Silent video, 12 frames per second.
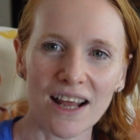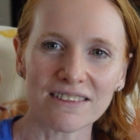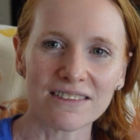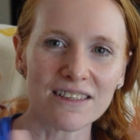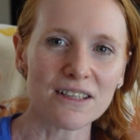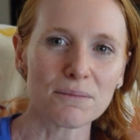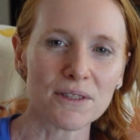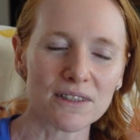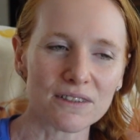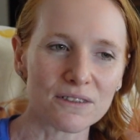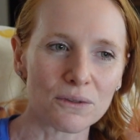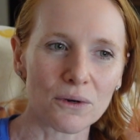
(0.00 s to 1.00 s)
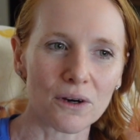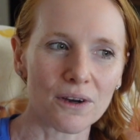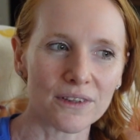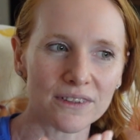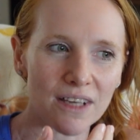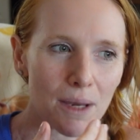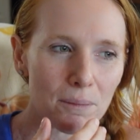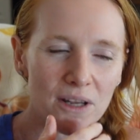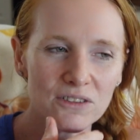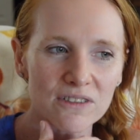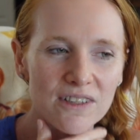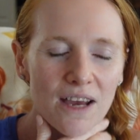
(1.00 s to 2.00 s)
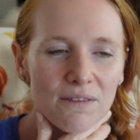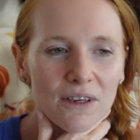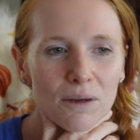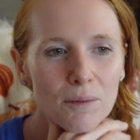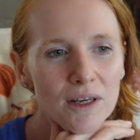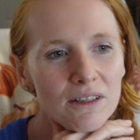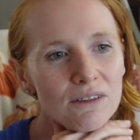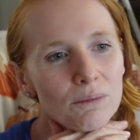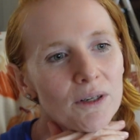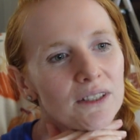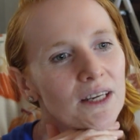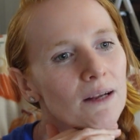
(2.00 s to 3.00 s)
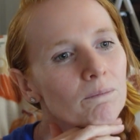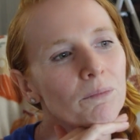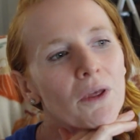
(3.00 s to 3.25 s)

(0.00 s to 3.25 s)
I see them at the store all the time, and I just haven't committed to one yet.